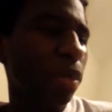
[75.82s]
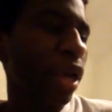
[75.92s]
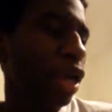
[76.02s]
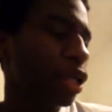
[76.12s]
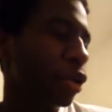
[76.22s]

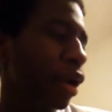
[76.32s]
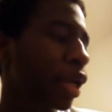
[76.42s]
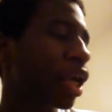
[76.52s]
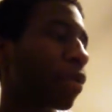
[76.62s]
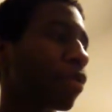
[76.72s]
making sure
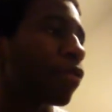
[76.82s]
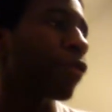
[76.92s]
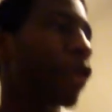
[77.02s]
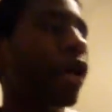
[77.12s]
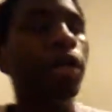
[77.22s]
I keep
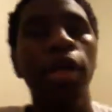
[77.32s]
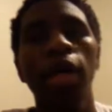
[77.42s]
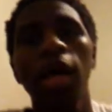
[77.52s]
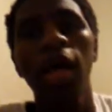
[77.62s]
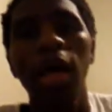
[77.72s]

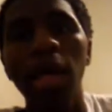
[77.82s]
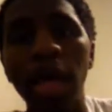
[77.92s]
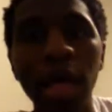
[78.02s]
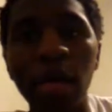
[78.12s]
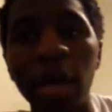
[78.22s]

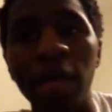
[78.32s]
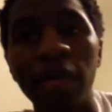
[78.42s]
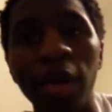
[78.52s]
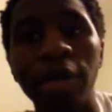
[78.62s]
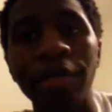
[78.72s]

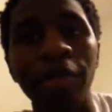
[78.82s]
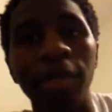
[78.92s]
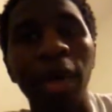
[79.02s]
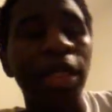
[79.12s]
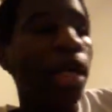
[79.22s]
making videos
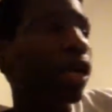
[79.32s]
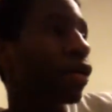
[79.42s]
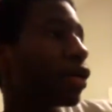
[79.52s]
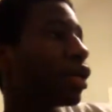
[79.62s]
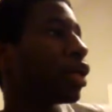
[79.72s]
for my
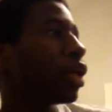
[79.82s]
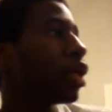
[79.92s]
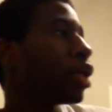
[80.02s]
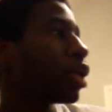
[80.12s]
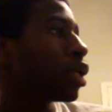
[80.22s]
channel,
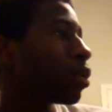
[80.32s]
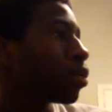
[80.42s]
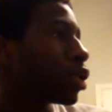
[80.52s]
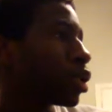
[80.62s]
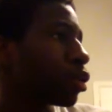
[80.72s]

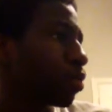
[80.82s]
um,